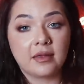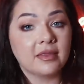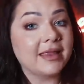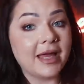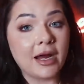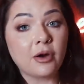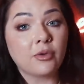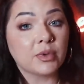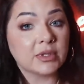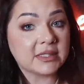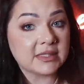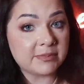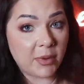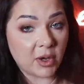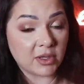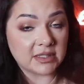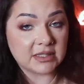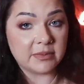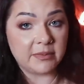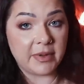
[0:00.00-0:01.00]
their
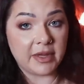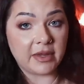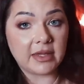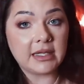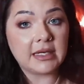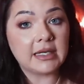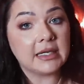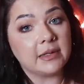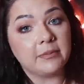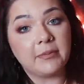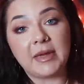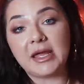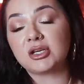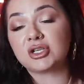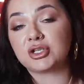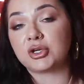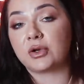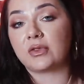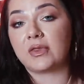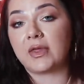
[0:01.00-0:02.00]
responsibility to make
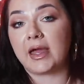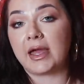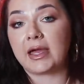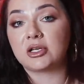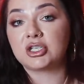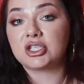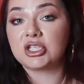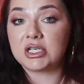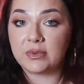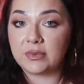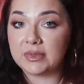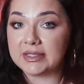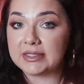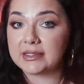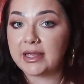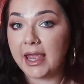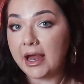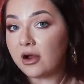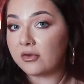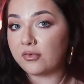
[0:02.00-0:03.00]
sure that she was
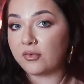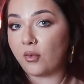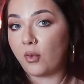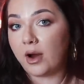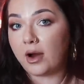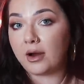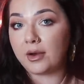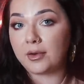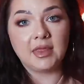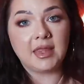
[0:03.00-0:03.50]
cared for.